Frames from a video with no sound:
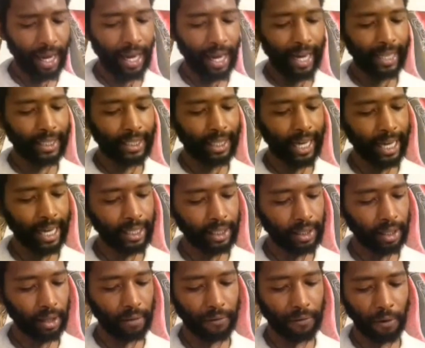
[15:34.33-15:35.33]
attests to
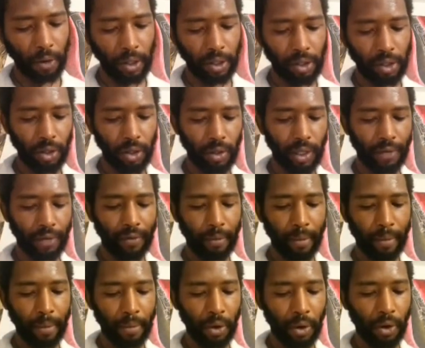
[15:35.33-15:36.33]
the fortitude of the
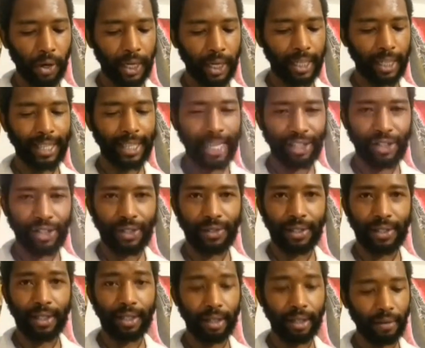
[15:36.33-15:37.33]
member organizations
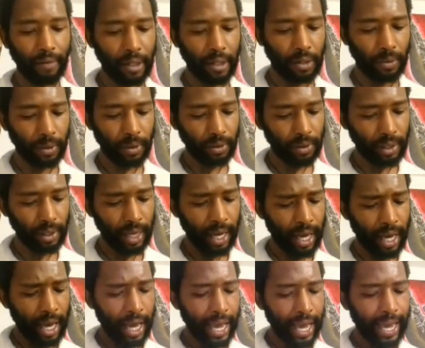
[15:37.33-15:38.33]
and individuals,
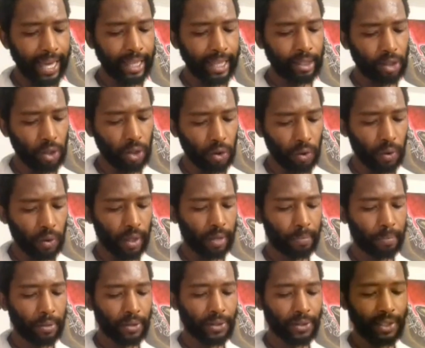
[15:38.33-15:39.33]
and to the
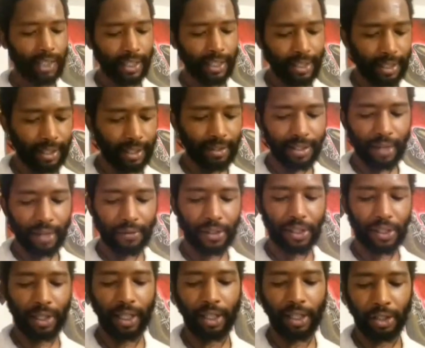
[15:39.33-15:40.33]
persistence of its
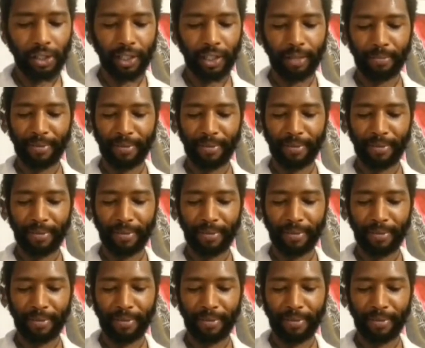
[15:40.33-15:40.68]
leadership.